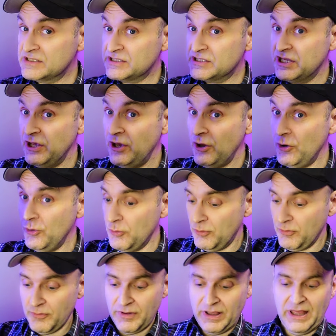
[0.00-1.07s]
two.
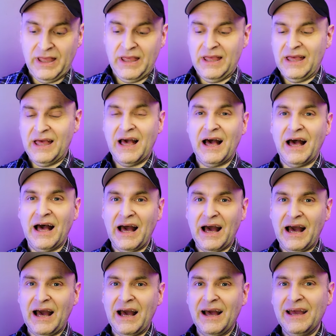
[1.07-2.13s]

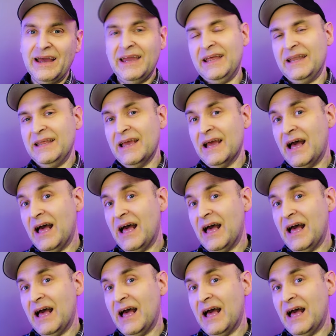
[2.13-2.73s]
Are any